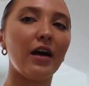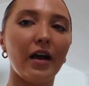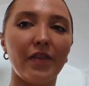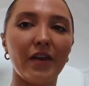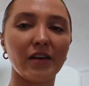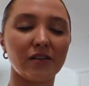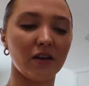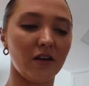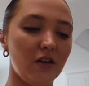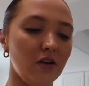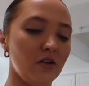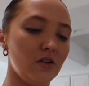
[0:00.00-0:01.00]
I think
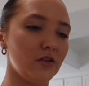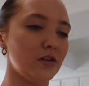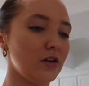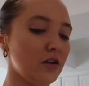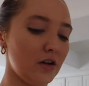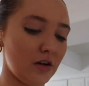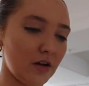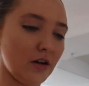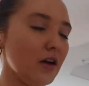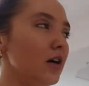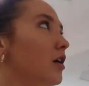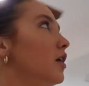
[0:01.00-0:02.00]
so.
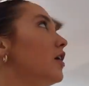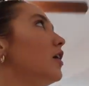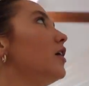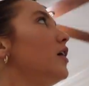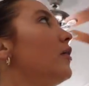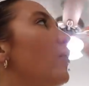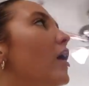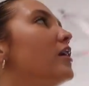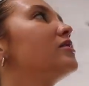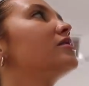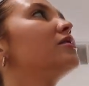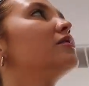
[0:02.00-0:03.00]
It
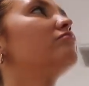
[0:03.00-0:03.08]
was.